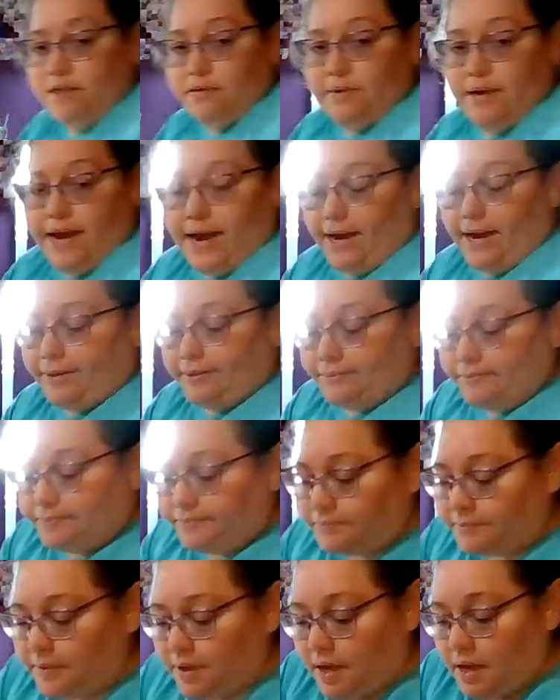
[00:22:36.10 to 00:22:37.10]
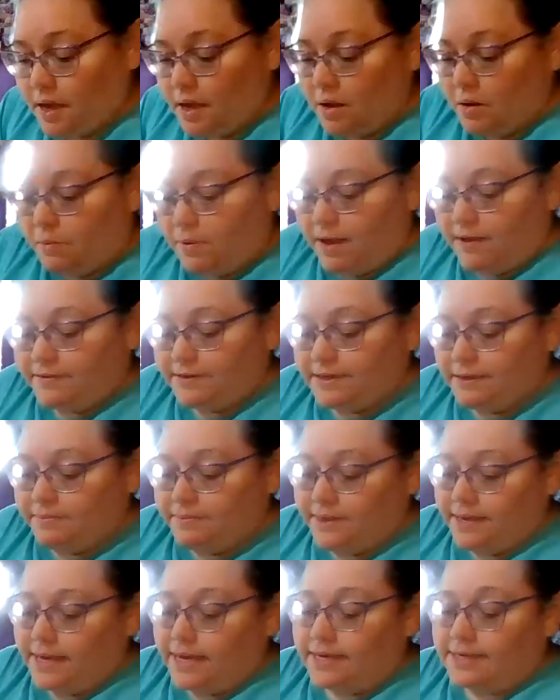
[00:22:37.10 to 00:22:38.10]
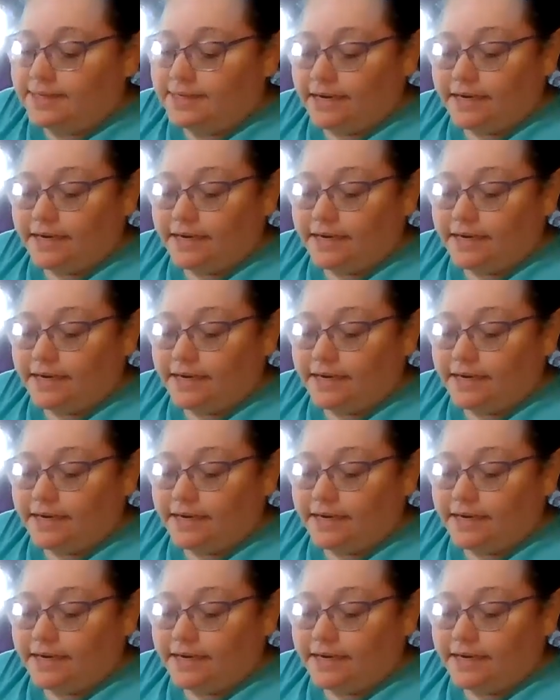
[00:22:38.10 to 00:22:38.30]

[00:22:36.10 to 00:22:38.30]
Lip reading: so now we have something in